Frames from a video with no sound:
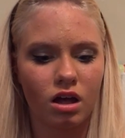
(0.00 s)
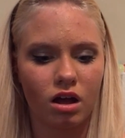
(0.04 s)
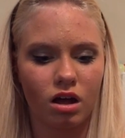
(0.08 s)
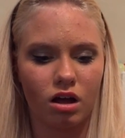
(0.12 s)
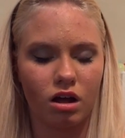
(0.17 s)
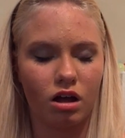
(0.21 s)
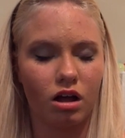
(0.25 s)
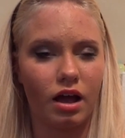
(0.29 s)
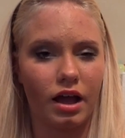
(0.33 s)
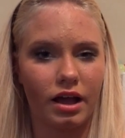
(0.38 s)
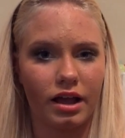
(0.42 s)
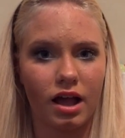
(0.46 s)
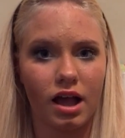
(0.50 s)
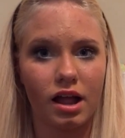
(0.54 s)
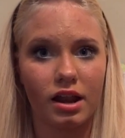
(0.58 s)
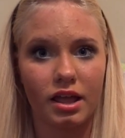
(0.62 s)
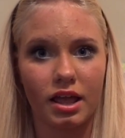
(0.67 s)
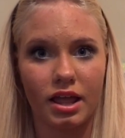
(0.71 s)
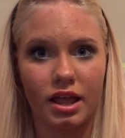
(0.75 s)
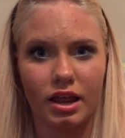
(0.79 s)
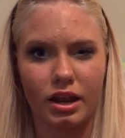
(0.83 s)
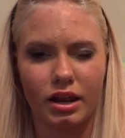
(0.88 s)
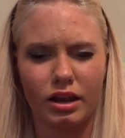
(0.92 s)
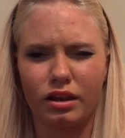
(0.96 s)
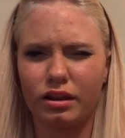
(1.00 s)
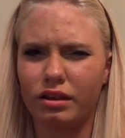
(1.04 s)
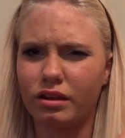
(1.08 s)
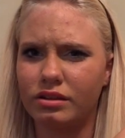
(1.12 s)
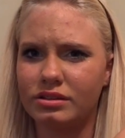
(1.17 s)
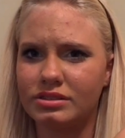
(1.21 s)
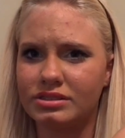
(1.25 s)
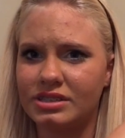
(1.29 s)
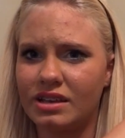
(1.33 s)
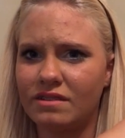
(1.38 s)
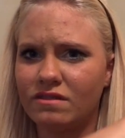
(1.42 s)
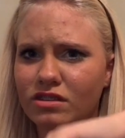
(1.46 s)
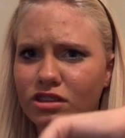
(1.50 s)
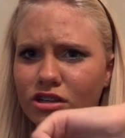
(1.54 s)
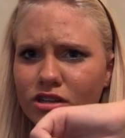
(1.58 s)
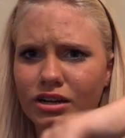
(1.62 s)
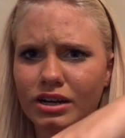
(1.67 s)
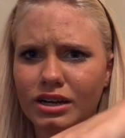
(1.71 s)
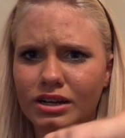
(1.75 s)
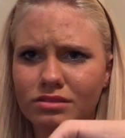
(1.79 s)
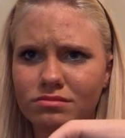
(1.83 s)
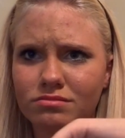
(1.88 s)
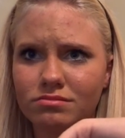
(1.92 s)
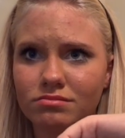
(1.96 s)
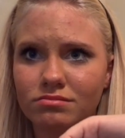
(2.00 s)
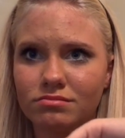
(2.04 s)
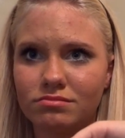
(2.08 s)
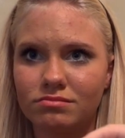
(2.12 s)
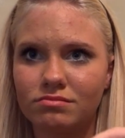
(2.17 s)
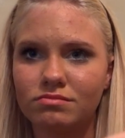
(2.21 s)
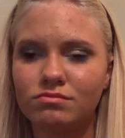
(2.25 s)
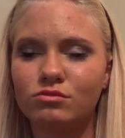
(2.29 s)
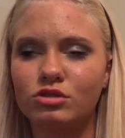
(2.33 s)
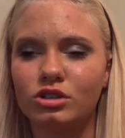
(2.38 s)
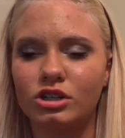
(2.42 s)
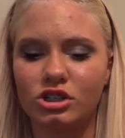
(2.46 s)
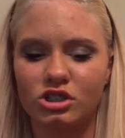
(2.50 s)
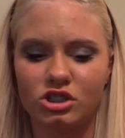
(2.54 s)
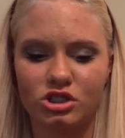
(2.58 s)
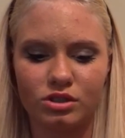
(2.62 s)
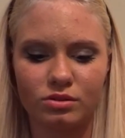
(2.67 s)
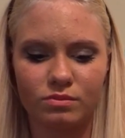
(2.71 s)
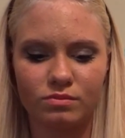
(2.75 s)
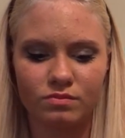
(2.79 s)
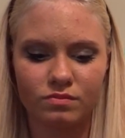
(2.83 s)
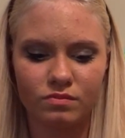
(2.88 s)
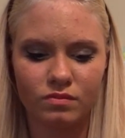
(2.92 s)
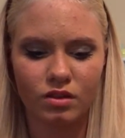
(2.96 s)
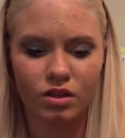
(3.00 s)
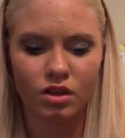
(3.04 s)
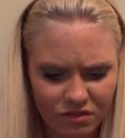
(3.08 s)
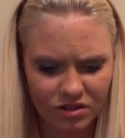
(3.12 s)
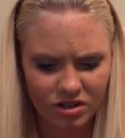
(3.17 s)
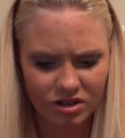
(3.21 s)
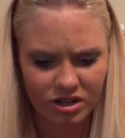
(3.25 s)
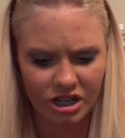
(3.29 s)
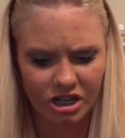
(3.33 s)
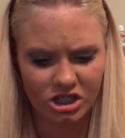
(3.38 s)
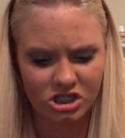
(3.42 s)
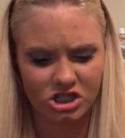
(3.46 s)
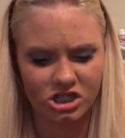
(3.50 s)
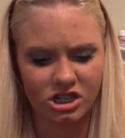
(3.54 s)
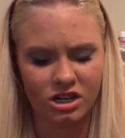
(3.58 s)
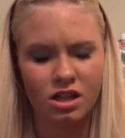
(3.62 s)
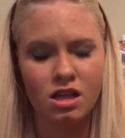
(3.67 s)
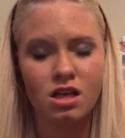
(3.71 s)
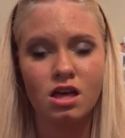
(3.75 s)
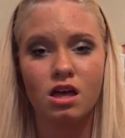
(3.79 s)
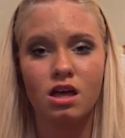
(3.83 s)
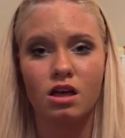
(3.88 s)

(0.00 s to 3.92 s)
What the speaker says: I got it in 7th grade. Foundation.